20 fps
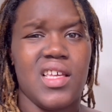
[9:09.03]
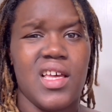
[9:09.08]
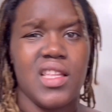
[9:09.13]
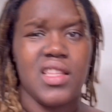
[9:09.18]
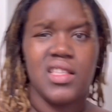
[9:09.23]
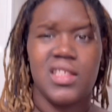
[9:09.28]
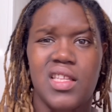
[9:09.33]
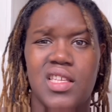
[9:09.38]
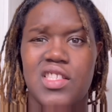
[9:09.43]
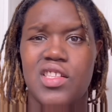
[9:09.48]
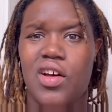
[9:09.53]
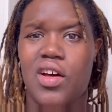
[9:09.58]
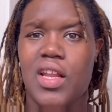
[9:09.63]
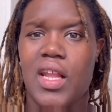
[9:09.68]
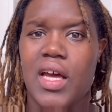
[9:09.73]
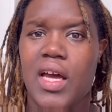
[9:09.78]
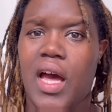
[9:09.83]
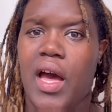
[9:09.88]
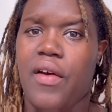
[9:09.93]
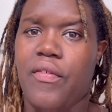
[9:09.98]
I think that's all
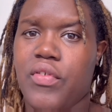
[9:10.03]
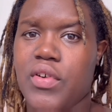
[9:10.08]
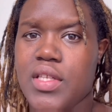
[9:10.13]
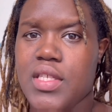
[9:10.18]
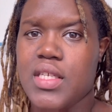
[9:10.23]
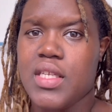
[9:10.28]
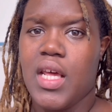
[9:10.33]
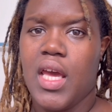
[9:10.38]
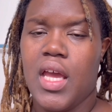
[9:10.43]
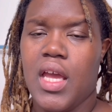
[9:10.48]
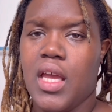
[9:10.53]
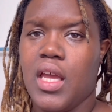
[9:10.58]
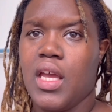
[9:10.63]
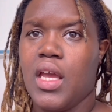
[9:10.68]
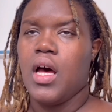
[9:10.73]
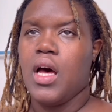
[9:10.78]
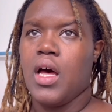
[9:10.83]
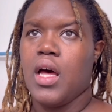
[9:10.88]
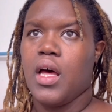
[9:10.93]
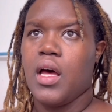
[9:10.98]
I got for today.
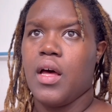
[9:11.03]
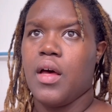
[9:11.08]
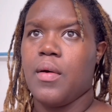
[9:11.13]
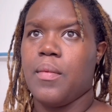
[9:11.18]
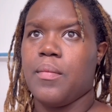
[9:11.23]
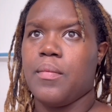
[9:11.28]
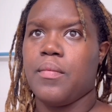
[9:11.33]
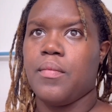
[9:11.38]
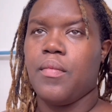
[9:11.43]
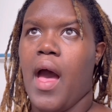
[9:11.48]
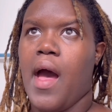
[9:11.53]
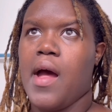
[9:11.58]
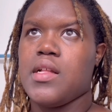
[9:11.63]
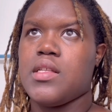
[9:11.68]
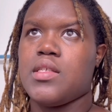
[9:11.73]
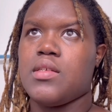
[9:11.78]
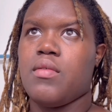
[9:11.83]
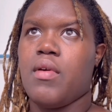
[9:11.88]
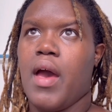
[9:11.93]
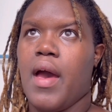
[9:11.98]
Um, um, I
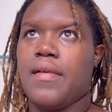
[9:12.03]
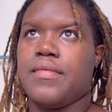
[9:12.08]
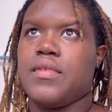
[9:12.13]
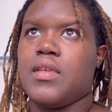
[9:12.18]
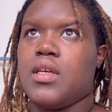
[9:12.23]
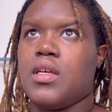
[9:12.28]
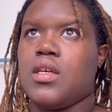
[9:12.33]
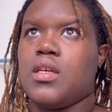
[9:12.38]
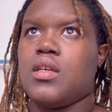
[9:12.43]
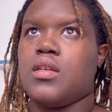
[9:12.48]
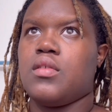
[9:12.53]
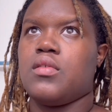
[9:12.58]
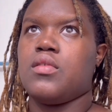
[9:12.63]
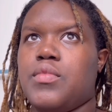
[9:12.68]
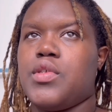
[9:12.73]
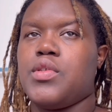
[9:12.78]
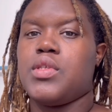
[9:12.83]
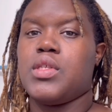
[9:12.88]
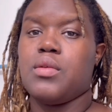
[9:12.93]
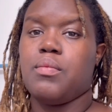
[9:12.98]
do have to
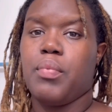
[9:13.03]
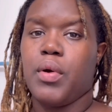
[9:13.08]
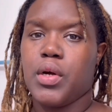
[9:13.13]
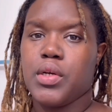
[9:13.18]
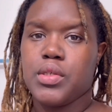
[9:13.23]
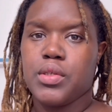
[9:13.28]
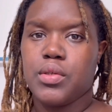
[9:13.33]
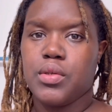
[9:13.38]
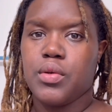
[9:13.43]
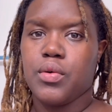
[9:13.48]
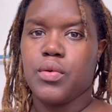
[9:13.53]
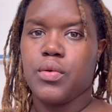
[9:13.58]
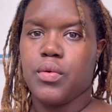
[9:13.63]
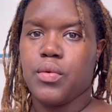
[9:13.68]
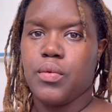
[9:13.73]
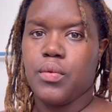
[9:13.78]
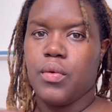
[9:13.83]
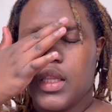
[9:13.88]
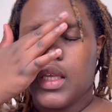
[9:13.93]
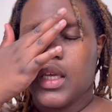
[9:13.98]
do some
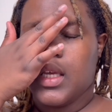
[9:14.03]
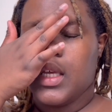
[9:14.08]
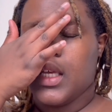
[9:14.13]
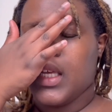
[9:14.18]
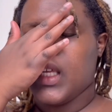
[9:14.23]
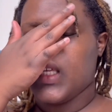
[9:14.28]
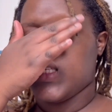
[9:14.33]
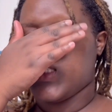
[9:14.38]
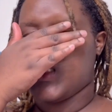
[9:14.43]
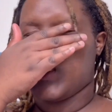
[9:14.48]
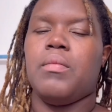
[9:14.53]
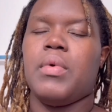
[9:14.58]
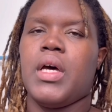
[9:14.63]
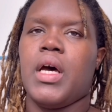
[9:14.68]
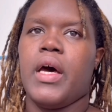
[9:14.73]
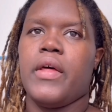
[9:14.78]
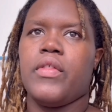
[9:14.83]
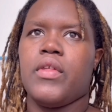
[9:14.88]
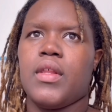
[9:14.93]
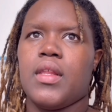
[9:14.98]
personal things, but
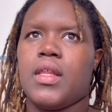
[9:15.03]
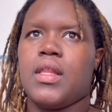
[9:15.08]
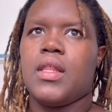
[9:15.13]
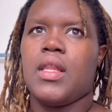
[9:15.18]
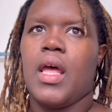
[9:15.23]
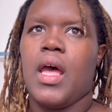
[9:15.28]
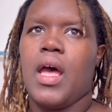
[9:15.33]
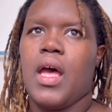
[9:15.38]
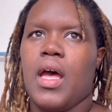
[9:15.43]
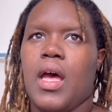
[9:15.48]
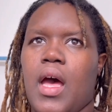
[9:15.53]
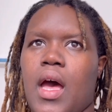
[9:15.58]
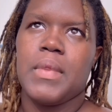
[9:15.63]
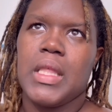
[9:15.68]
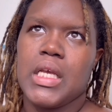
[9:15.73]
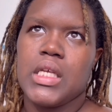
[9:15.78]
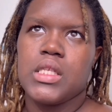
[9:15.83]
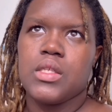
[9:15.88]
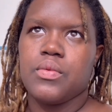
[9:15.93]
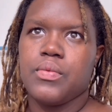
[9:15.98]
other than that,
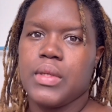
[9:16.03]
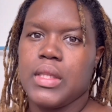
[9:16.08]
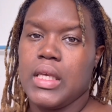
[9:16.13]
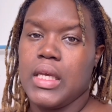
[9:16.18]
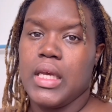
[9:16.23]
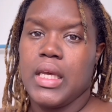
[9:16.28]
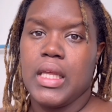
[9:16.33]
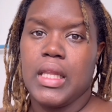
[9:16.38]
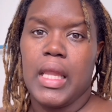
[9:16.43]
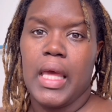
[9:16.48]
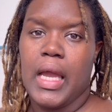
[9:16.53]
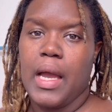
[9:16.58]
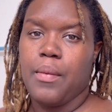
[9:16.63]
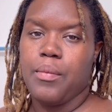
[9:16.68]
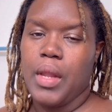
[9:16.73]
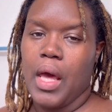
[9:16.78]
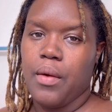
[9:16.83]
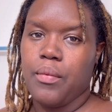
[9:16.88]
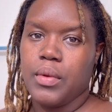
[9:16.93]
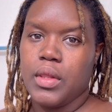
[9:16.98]
that's really it. Like, I'm
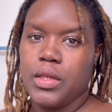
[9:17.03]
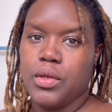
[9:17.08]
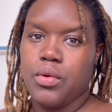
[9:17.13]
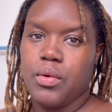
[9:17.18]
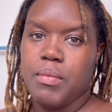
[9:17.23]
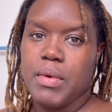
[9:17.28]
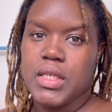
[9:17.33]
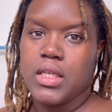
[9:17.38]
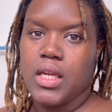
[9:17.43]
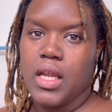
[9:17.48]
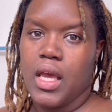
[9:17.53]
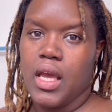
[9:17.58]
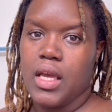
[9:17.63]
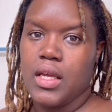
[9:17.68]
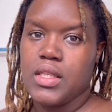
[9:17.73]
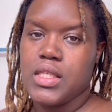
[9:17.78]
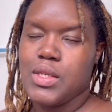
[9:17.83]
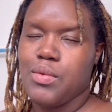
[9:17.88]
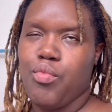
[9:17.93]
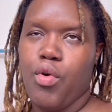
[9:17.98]
not really doing much today.
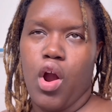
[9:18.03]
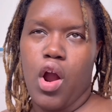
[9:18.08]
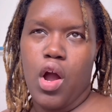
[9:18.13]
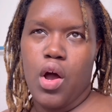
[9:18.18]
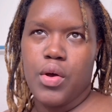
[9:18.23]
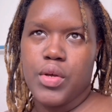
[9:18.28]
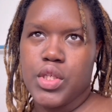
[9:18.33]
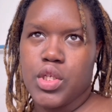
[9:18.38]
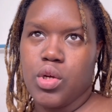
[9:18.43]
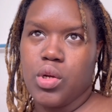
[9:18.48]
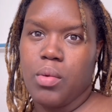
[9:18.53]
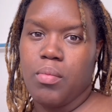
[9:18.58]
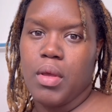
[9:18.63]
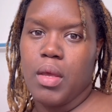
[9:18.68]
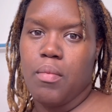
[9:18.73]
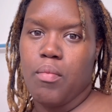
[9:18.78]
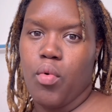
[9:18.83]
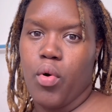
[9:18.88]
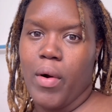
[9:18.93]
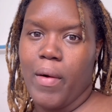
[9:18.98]
Tomorrow is going to be
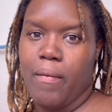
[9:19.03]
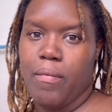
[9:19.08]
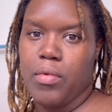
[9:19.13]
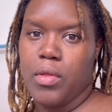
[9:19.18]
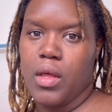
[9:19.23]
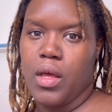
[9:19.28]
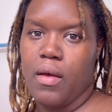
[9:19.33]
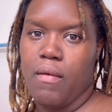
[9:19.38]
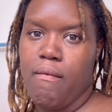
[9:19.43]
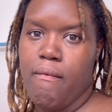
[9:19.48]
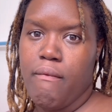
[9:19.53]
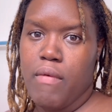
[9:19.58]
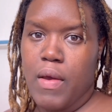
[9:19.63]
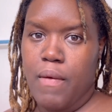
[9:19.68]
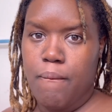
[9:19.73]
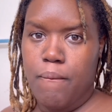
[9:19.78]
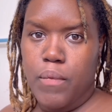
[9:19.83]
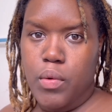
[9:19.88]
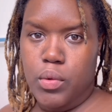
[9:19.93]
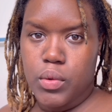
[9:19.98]
more of the
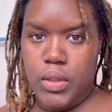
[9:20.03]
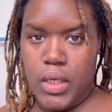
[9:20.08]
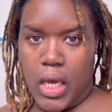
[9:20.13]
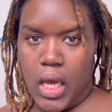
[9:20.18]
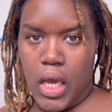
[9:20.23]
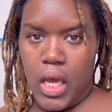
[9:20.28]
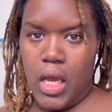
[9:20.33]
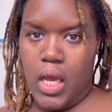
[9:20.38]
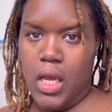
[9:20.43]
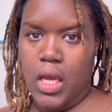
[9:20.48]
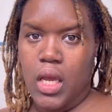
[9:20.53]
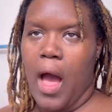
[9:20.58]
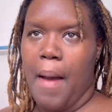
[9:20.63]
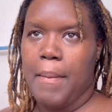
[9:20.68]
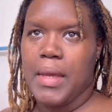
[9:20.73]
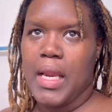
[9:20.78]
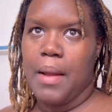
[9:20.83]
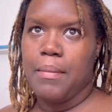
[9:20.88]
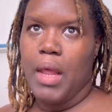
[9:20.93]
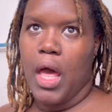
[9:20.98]
eventful day. I
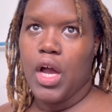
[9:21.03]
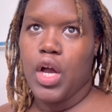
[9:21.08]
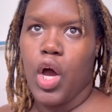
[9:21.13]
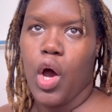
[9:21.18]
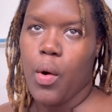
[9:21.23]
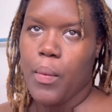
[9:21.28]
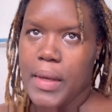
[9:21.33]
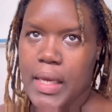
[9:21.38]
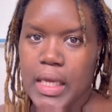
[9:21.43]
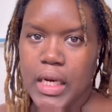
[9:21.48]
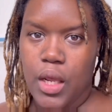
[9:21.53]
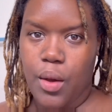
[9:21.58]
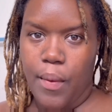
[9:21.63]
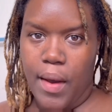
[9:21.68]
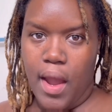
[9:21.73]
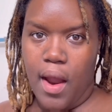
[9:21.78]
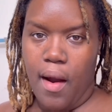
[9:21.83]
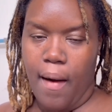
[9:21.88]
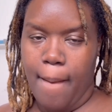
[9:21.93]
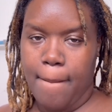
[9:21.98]
mean, I'm not going
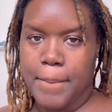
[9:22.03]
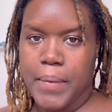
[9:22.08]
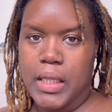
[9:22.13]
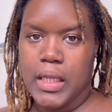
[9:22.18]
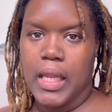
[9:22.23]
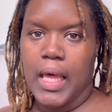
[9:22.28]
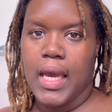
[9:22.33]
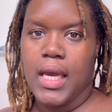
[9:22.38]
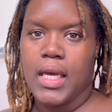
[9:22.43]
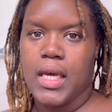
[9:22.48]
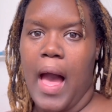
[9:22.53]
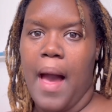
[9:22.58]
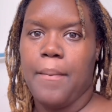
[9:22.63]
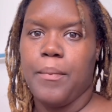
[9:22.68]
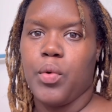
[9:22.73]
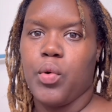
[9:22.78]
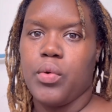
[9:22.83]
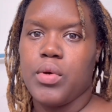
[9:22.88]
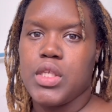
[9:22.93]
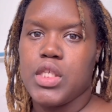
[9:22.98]
anywhere, but like,
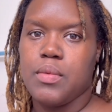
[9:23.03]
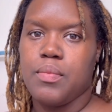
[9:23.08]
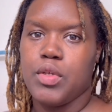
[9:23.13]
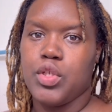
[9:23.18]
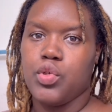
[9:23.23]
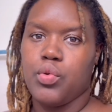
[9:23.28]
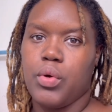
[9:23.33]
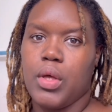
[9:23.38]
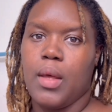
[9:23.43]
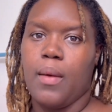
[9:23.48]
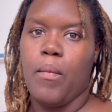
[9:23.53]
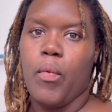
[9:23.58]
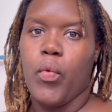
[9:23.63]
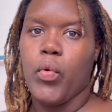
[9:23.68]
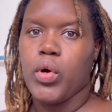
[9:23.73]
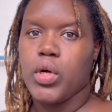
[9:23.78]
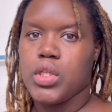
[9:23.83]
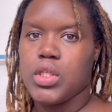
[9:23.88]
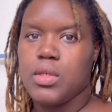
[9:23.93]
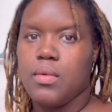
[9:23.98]
I'm going to be doing
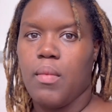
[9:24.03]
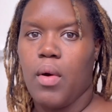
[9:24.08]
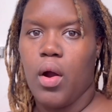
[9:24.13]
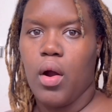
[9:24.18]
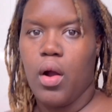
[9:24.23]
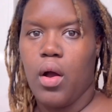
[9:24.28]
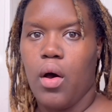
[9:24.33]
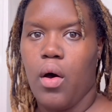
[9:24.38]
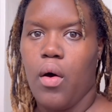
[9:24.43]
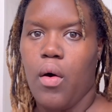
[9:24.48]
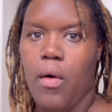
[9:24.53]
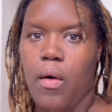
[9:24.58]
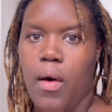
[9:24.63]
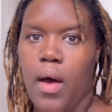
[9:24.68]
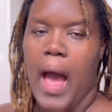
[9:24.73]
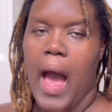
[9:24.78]
more tomorrow.